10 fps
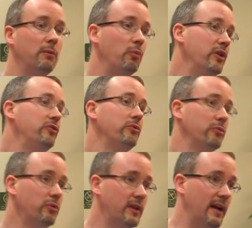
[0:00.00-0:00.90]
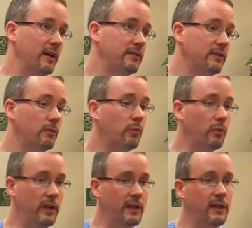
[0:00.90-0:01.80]
we do root canals.
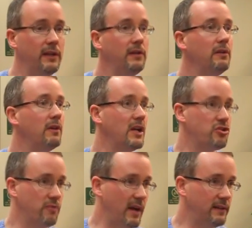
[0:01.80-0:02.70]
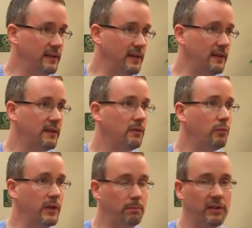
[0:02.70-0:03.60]
We extract teeth.
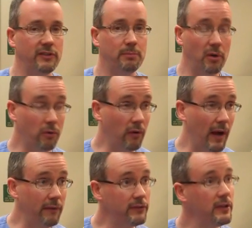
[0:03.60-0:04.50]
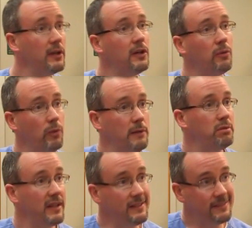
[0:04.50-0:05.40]
We place bone grafts. We
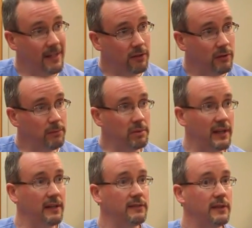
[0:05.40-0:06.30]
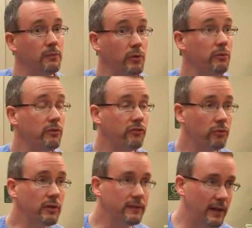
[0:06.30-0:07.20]
place dental implants, and we
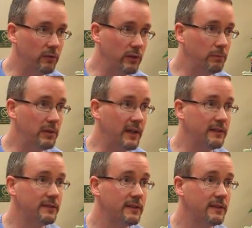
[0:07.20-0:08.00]
restore dental implants.